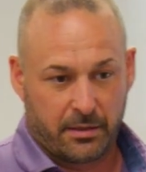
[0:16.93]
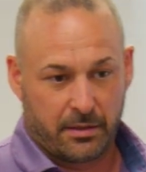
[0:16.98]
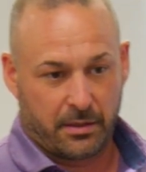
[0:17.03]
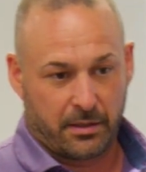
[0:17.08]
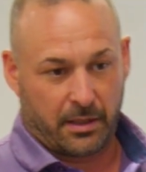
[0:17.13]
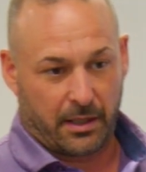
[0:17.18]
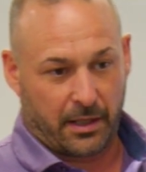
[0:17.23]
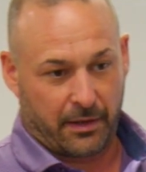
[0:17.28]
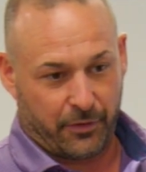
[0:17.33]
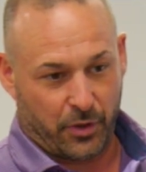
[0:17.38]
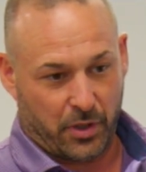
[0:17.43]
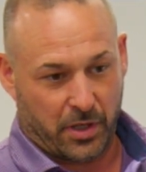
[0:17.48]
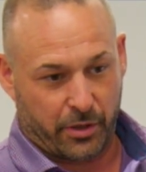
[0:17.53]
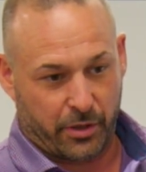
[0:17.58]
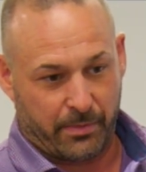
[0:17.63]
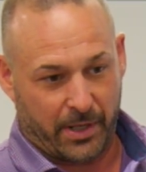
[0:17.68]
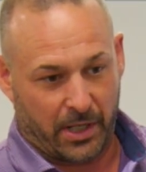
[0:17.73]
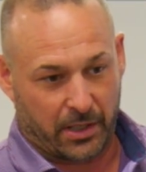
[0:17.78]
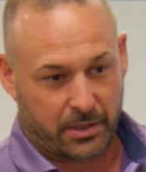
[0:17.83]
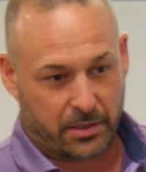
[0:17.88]
and they give you
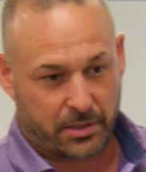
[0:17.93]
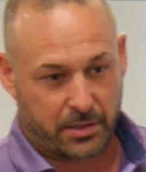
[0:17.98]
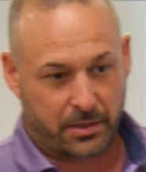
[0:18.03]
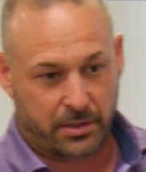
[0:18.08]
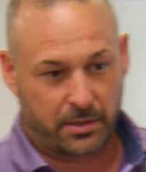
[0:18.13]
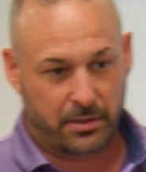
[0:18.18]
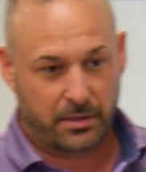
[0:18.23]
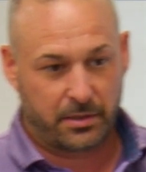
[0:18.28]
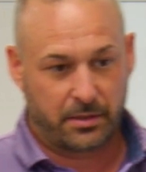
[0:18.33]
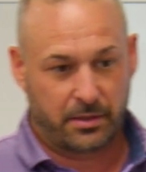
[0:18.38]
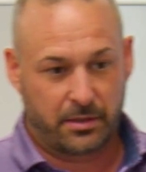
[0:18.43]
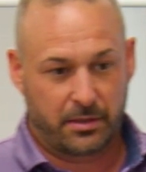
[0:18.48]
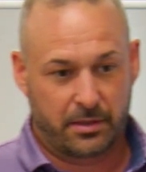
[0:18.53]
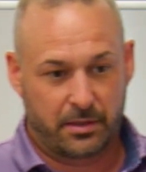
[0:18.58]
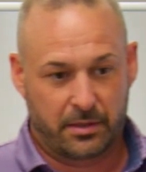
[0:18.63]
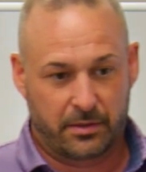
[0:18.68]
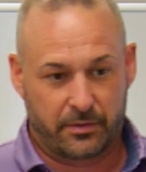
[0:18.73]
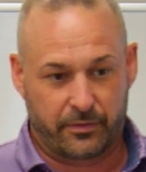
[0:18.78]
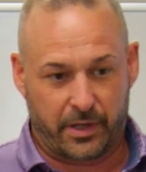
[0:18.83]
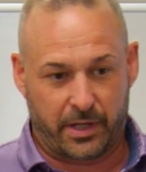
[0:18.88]
100 bucks,
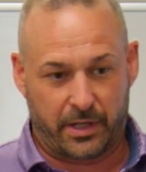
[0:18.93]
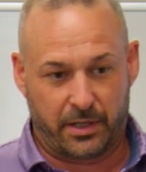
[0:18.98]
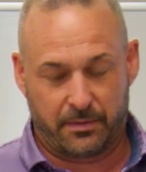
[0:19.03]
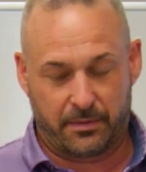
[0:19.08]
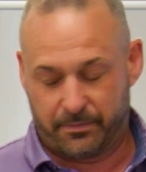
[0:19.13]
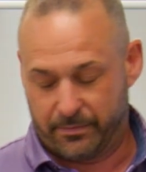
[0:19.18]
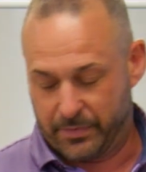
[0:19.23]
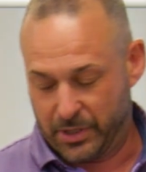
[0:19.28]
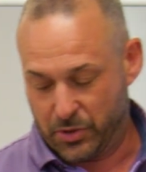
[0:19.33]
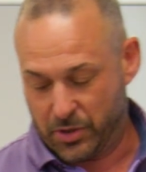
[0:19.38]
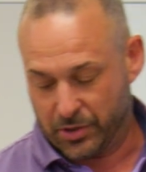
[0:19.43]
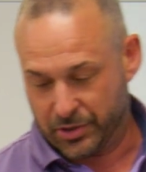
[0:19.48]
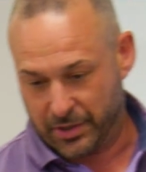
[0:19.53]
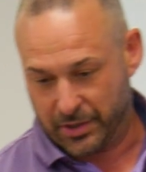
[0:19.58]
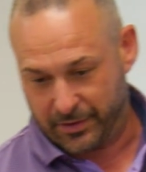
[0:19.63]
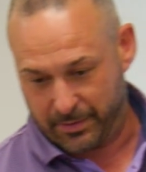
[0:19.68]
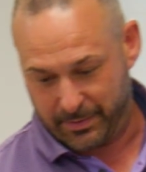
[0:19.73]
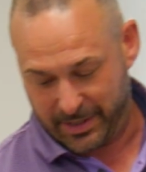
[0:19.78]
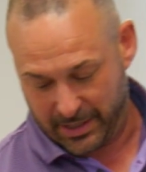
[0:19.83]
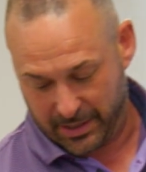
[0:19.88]
right? But you also
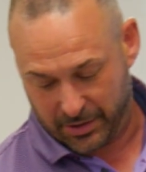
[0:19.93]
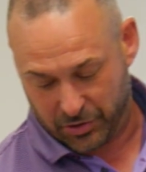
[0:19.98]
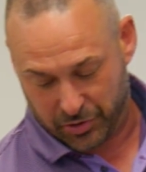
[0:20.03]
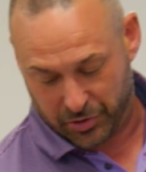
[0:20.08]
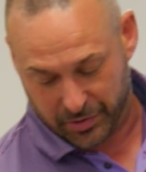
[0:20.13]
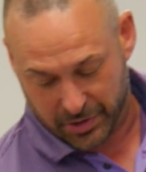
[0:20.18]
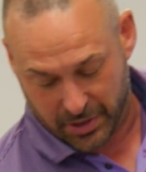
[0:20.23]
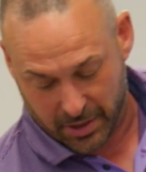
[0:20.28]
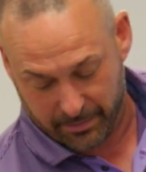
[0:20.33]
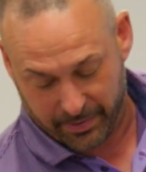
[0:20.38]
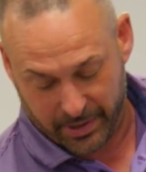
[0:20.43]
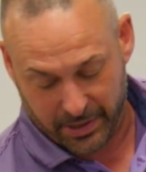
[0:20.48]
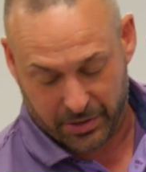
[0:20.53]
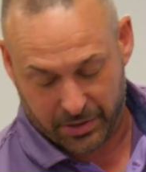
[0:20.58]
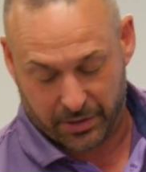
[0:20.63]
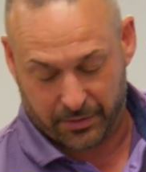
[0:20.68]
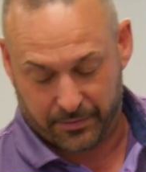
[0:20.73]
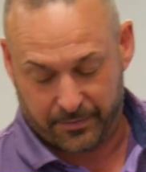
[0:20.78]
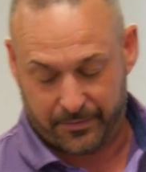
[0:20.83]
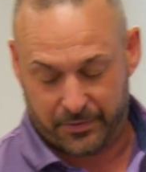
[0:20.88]
have to be the insurance company
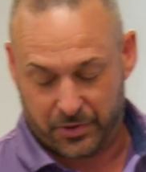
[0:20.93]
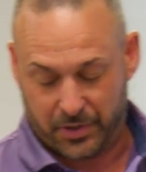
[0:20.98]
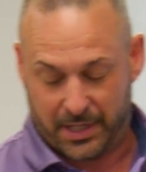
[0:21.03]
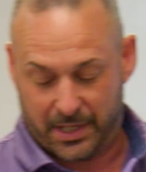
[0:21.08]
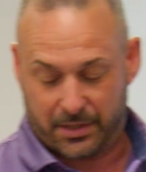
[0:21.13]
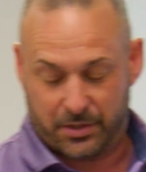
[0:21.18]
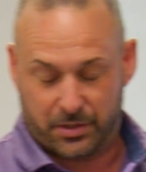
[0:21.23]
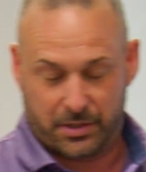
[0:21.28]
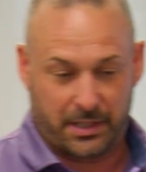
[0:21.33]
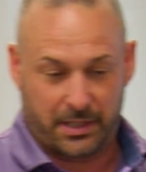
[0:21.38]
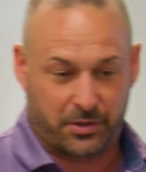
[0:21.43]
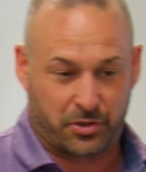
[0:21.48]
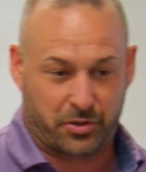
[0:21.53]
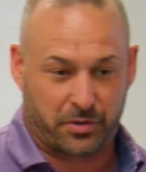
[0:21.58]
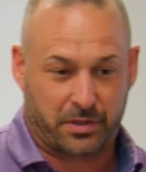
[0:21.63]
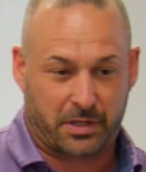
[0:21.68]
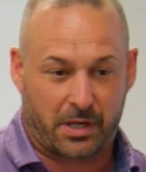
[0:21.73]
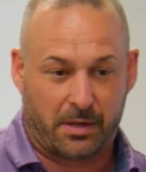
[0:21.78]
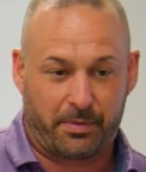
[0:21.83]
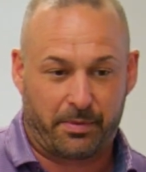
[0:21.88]
too. So that's the
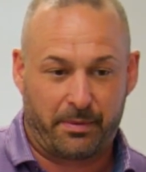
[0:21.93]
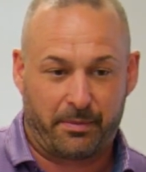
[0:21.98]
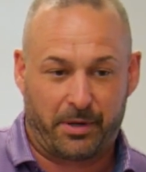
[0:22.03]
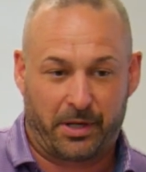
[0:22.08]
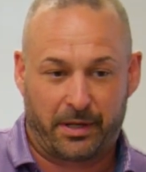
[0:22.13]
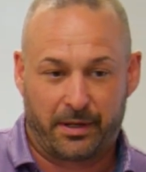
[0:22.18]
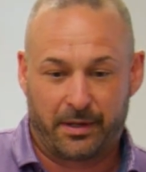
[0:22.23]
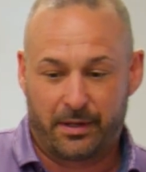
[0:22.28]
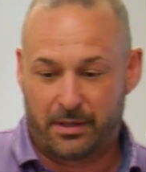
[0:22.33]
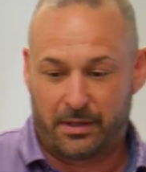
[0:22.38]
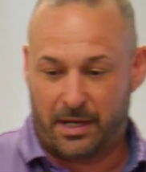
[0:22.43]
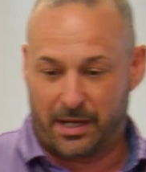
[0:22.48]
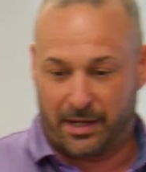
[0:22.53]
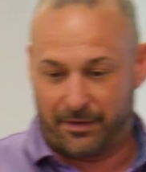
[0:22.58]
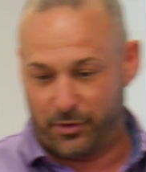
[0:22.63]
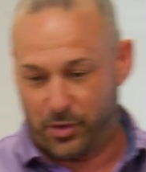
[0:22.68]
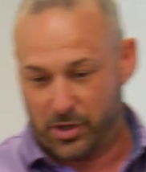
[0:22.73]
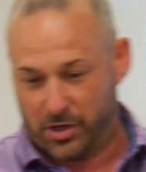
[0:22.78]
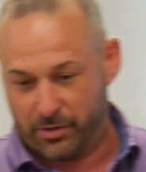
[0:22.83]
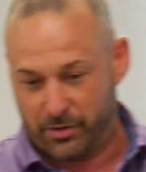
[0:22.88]
insurance company money. I
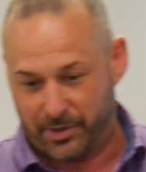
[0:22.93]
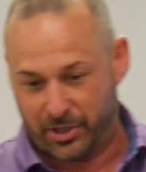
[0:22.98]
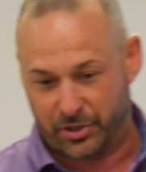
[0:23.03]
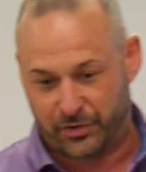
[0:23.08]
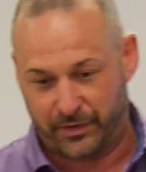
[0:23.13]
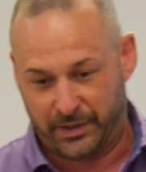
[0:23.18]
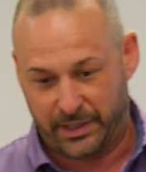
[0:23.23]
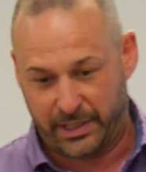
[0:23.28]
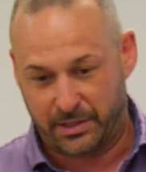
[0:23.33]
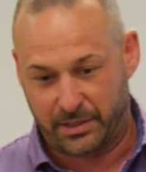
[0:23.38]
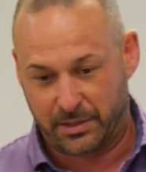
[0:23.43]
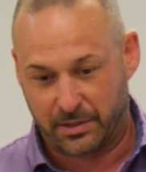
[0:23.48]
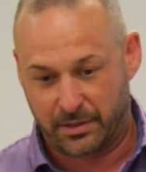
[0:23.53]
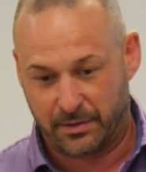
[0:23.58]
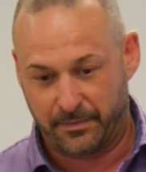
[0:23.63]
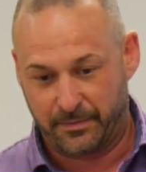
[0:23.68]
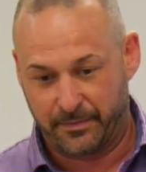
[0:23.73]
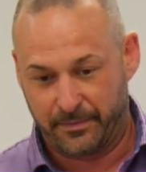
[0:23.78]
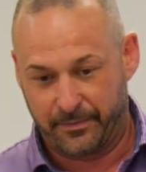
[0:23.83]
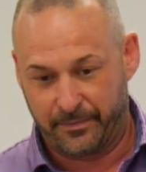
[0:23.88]
give you 100 bucks for leads,
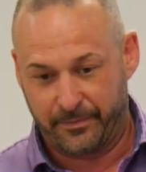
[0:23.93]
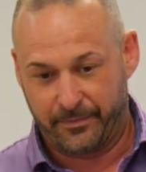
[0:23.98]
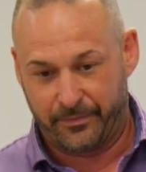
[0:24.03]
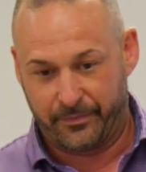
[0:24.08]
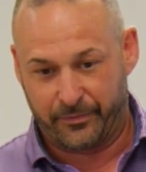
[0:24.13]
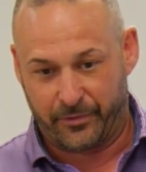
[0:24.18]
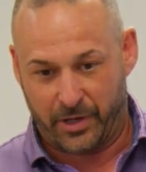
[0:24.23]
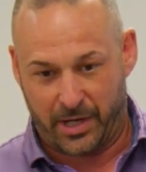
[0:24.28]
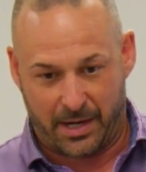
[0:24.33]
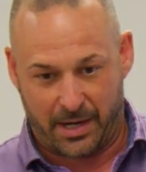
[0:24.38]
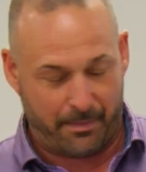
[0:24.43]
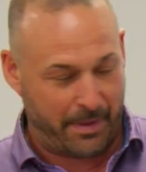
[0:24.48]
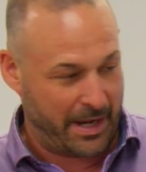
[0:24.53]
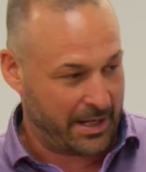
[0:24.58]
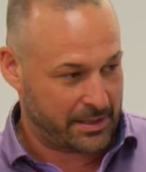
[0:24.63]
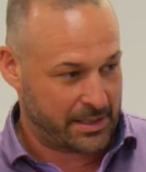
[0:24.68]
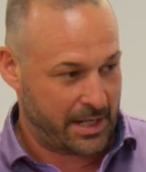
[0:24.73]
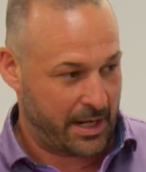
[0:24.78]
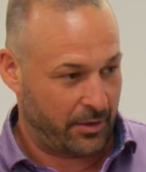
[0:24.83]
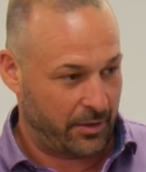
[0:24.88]
okay. right? I make
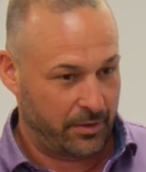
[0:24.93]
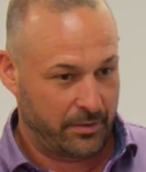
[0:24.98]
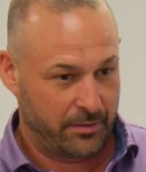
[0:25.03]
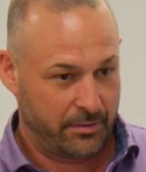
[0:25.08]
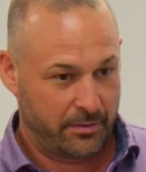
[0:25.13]
a sale.